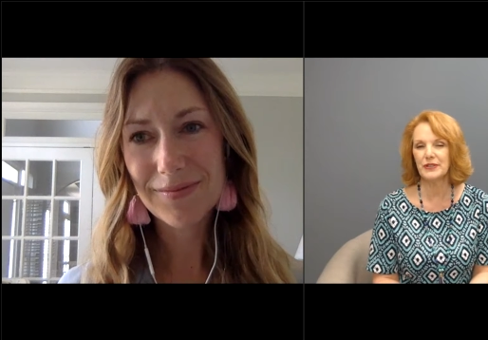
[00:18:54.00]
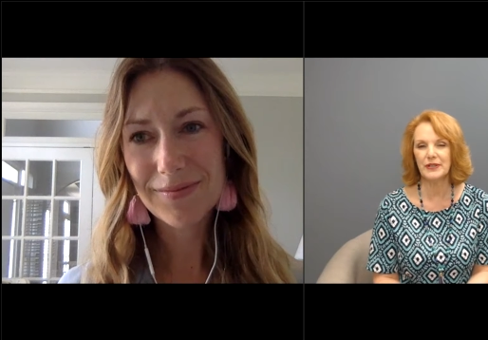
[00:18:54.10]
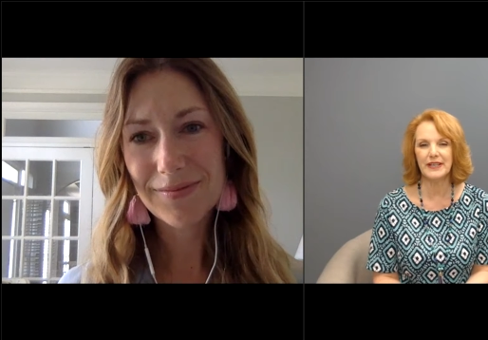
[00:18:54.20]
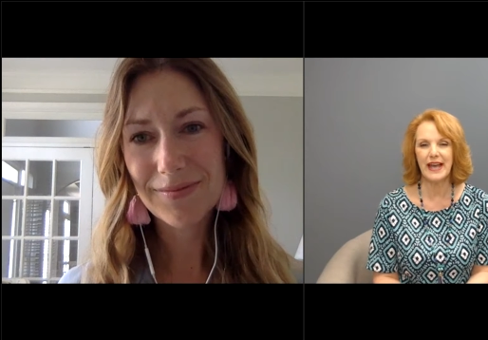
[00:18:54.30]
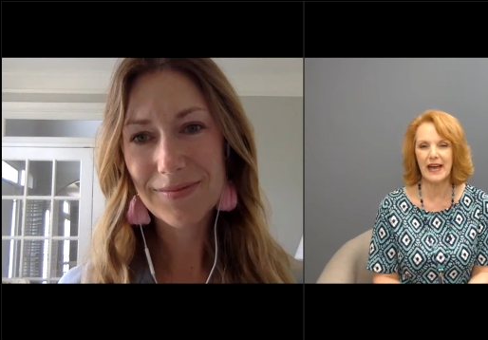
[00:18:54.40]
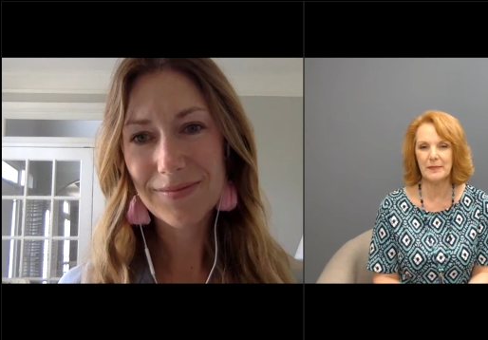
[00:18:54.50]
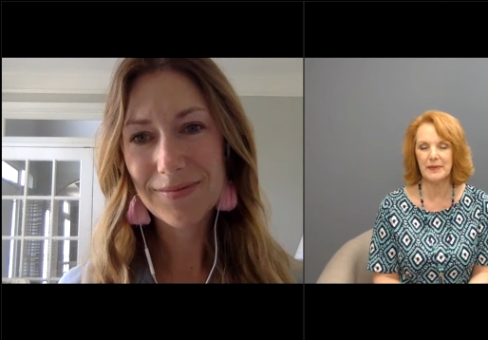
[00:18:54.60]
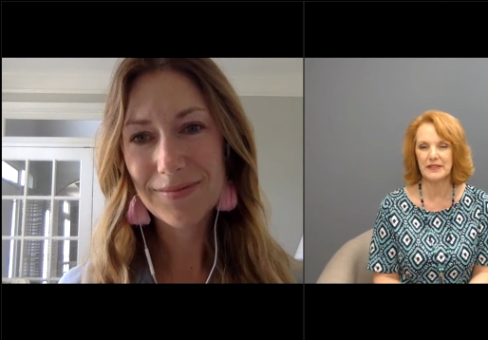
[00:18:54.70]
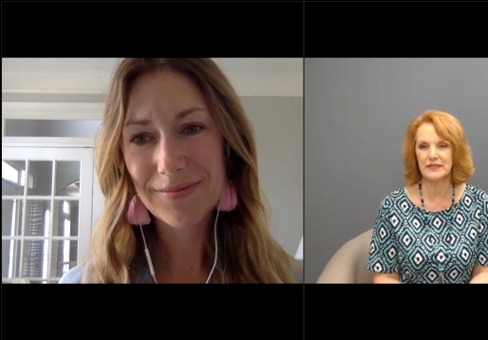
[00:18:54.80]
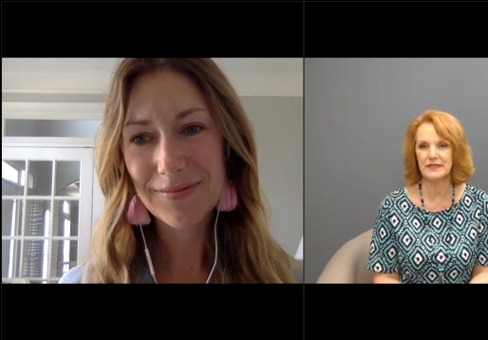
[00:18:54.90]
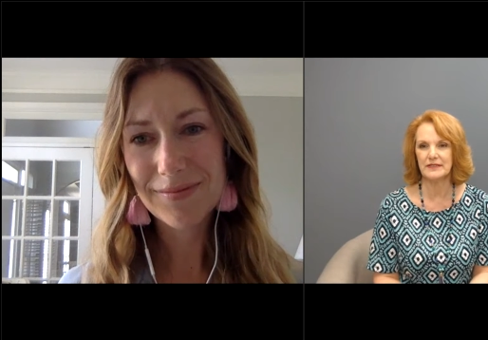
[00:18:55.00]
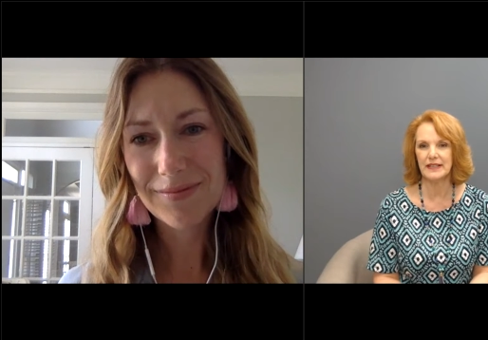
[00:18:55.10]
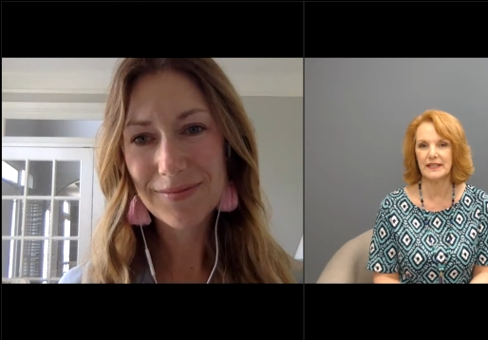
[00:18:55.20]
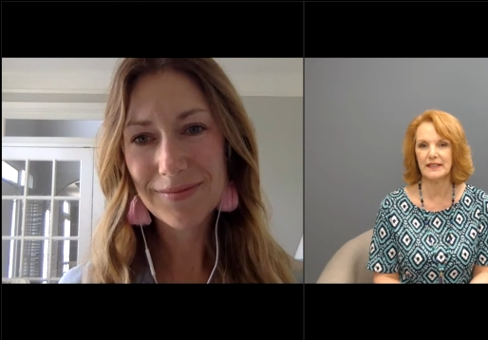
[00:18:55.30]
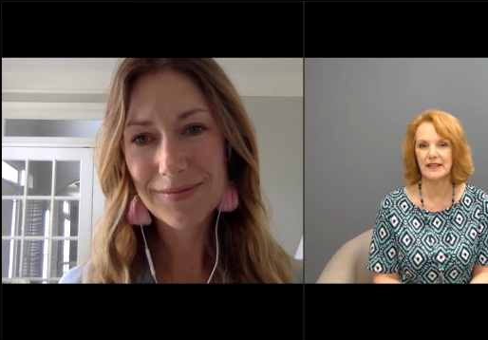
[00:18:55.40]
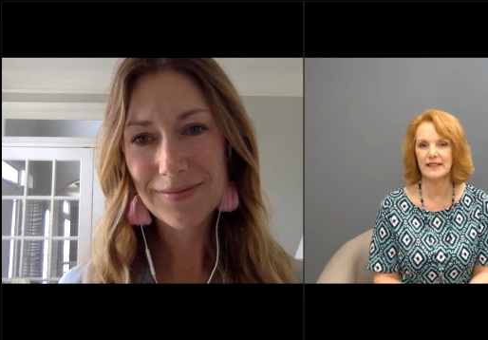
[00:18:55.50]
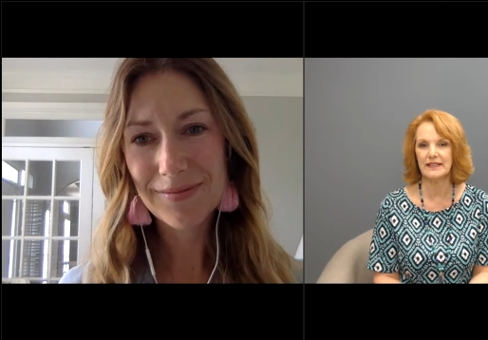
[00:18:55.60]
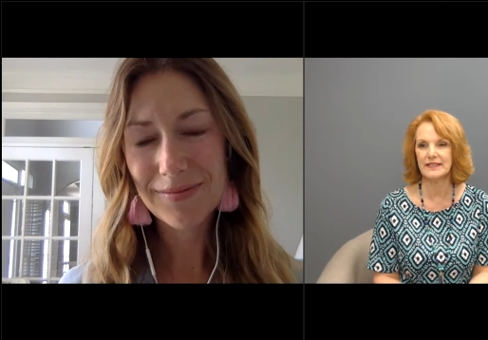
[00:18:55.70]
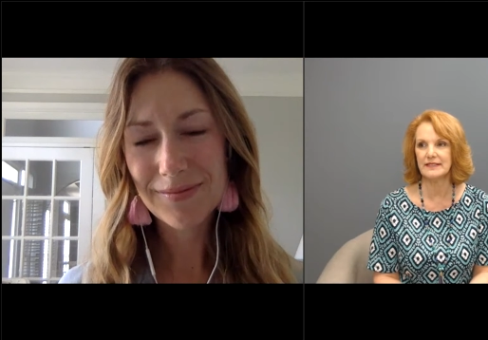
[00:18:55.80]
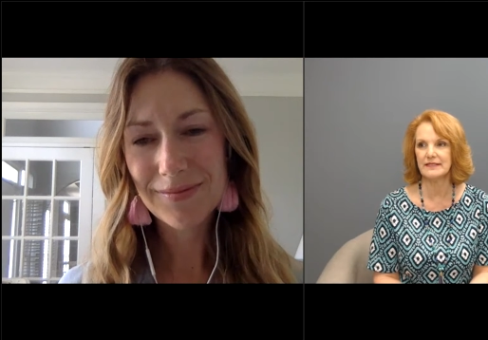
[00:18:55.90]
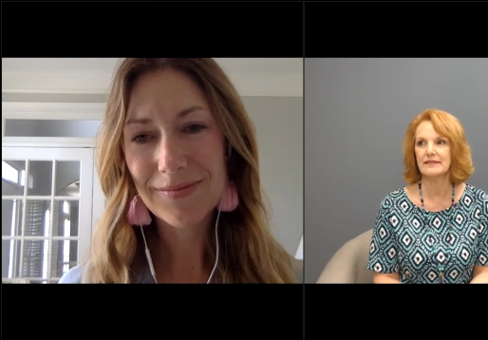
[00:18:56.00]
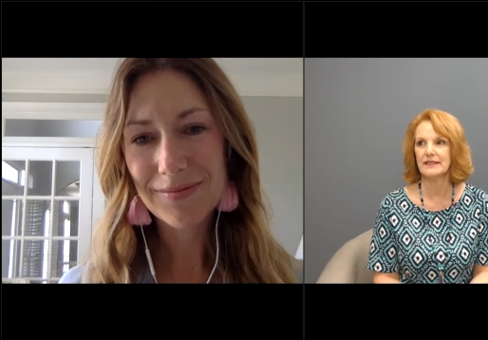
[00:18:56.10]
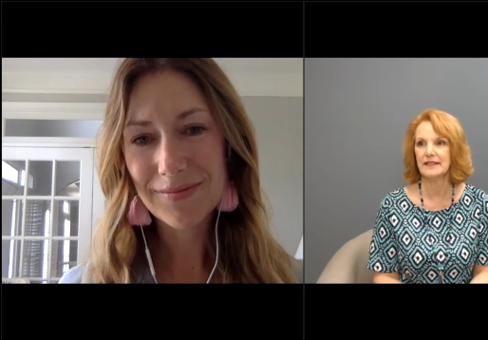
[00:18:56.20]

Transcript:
Speaker 1: are good habits. And I guess,